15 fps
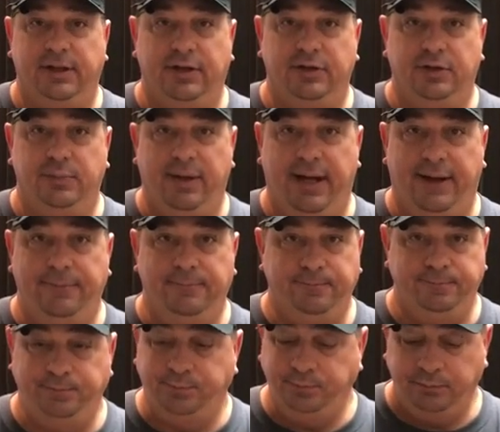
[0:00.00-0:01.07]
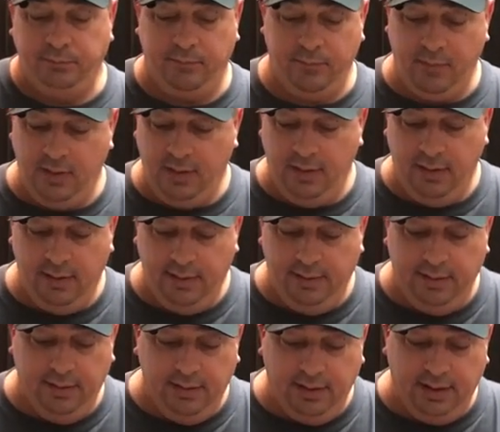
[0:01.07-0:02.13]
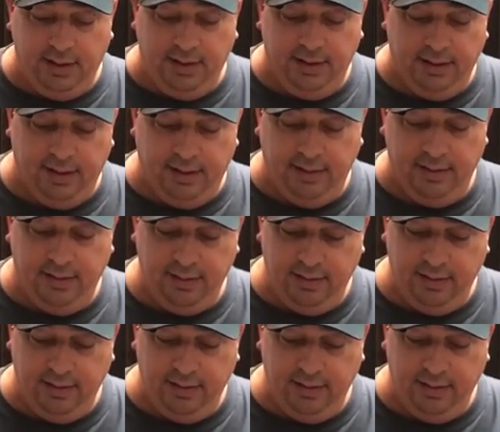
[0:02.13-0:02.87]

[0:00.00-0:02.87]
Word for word: not too bad. And uh,